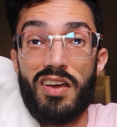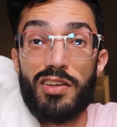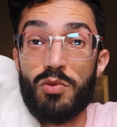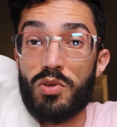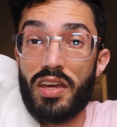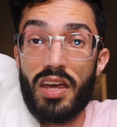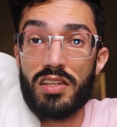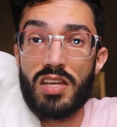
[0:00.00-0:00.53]

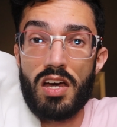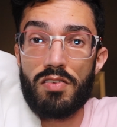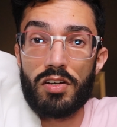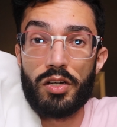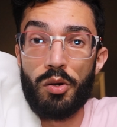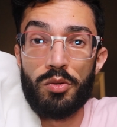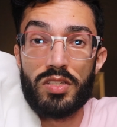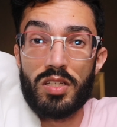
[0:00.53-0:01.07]
You can't have a
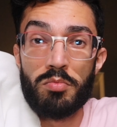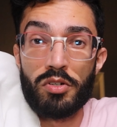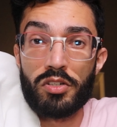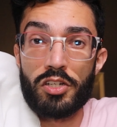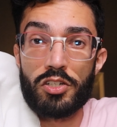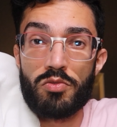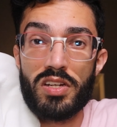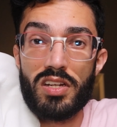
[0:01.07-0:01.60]
cozy,
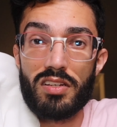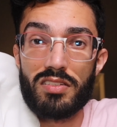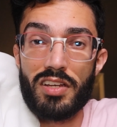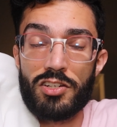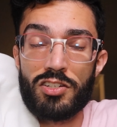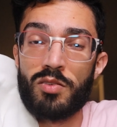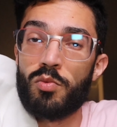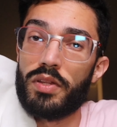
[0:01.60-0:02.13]
bookish reading
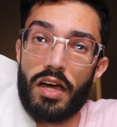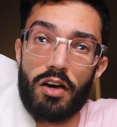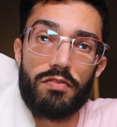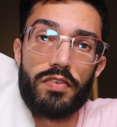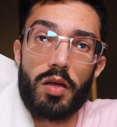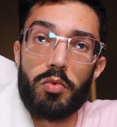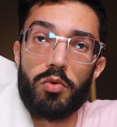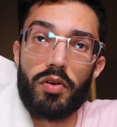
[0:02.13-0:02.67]
session without
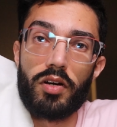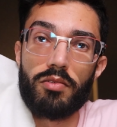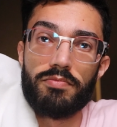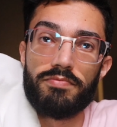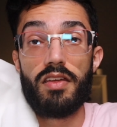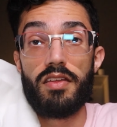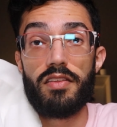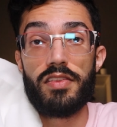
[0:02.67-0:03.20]
Fablewear.
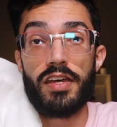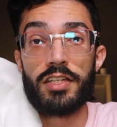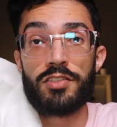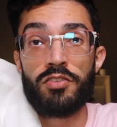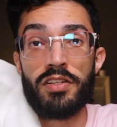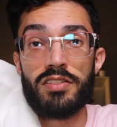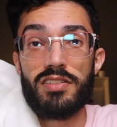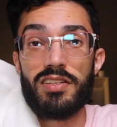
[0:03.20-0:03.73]
Thanks
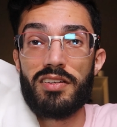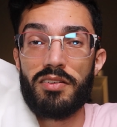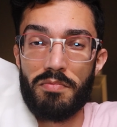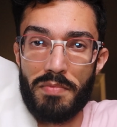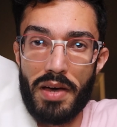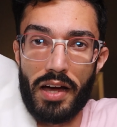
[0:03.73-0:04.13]
for listening.